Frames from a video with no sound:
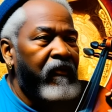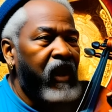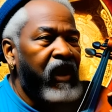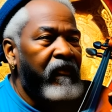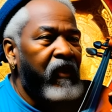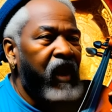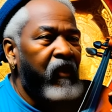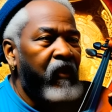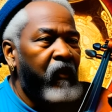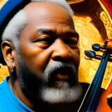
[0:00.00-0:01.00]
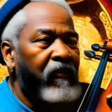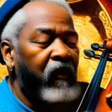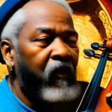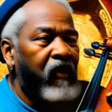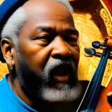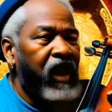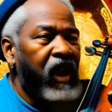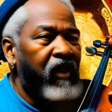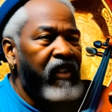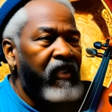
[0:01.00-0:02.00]
Maud Powell was born on
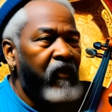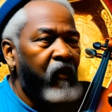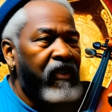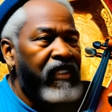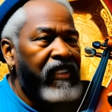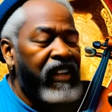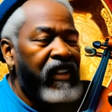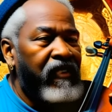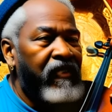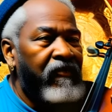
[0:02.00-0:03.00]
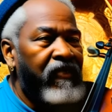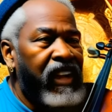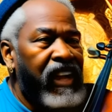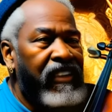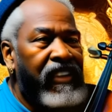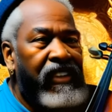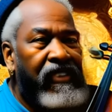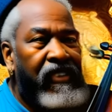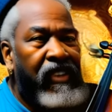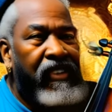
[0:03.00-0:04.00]
August 22,
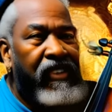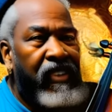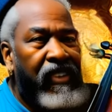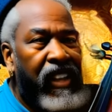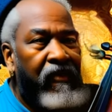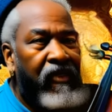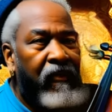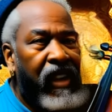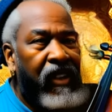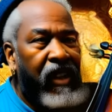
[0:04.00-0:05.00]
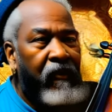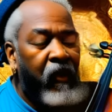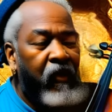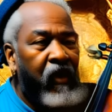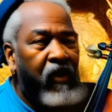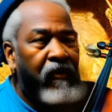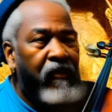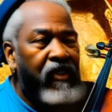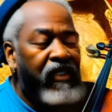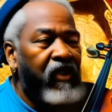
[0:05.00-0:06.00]
1867, in Peru,
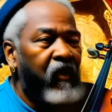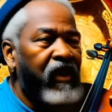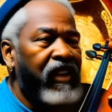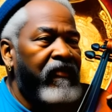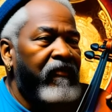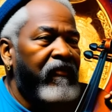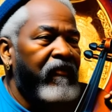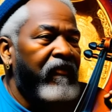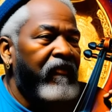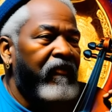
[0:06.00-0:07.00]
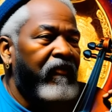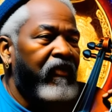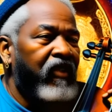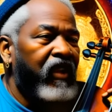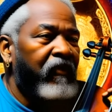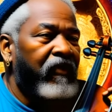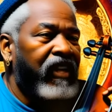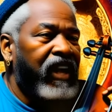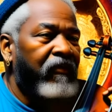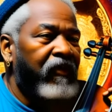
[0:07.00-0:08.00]
Illinois. She
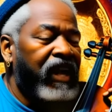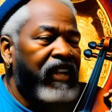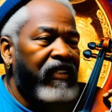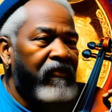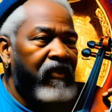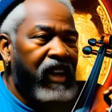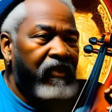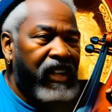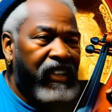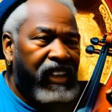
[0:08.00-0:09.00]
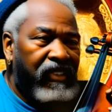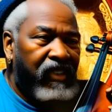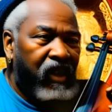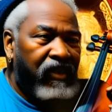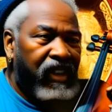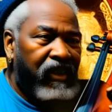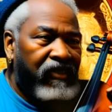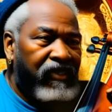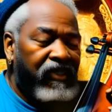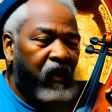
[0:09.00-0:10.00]
began playing the violin at a young
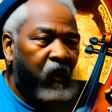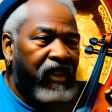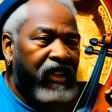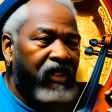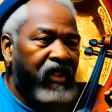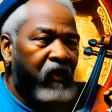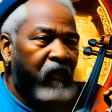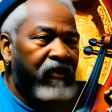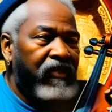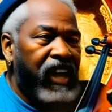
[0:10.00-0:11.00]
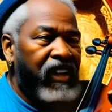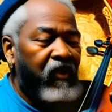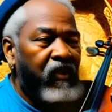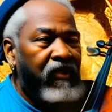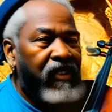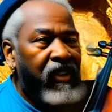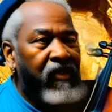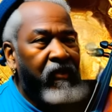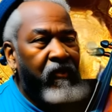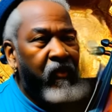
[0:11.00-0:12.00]
age and quickly showed a natural
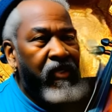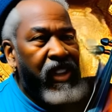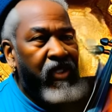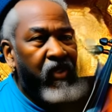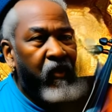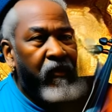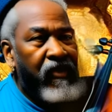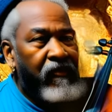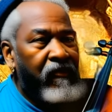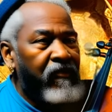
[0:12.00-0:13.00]
talent for the instrument.